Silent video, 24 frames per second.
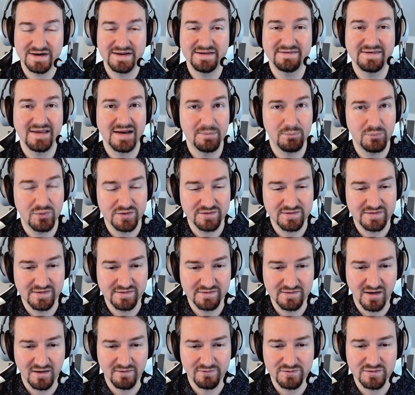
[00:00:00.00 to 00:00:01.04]
he said it puts
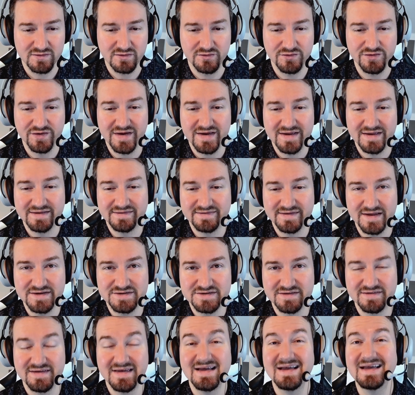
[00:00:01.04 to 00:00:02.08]
his officers, his
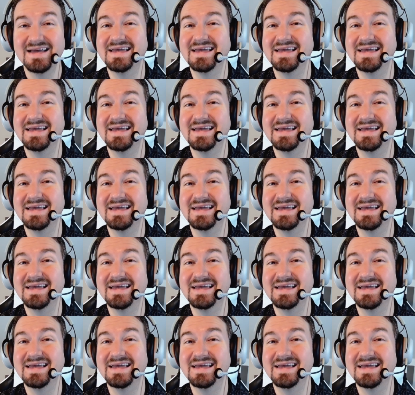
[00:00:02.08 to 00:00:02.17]
agents,